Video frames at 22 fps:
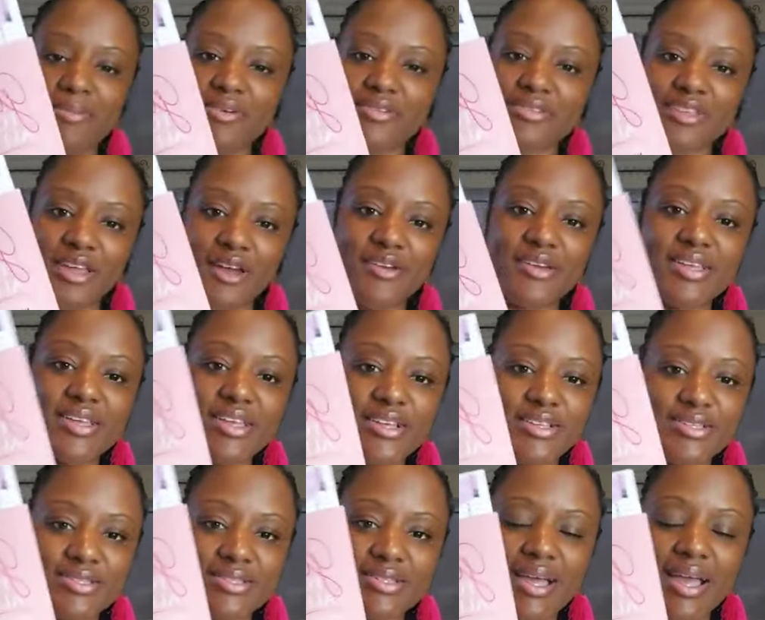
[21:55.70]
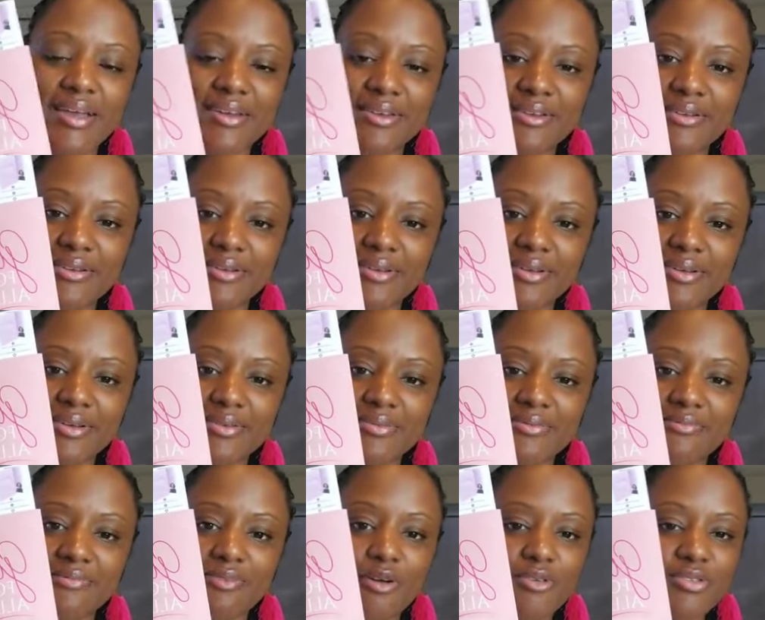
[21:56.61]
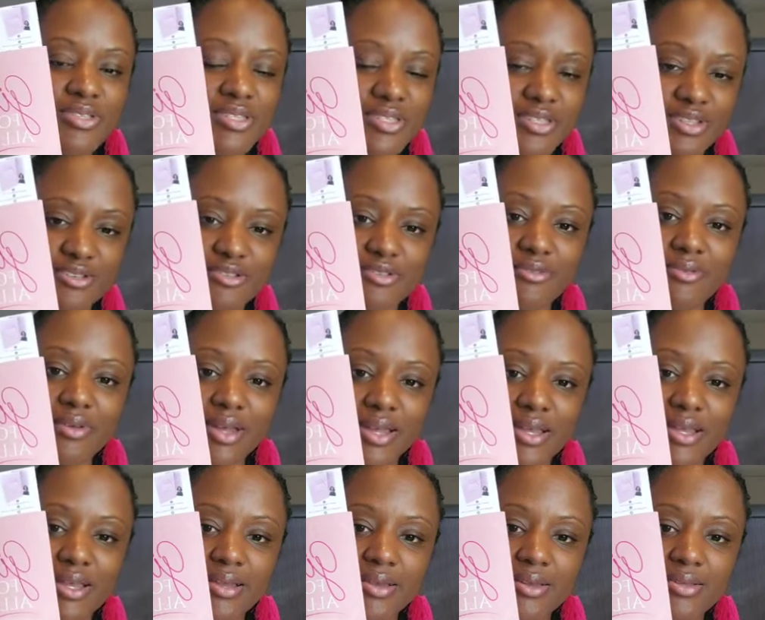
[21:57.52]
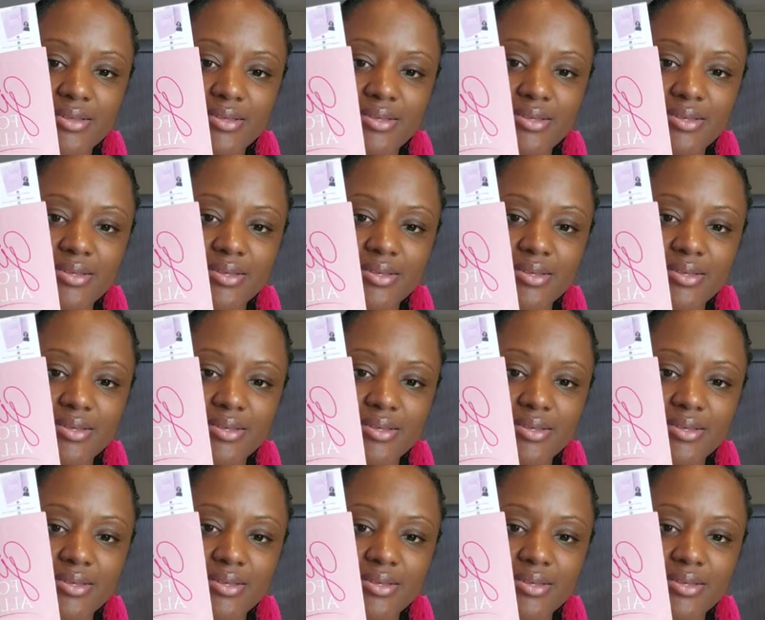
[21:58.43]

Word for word: book 30 years later, folks still reading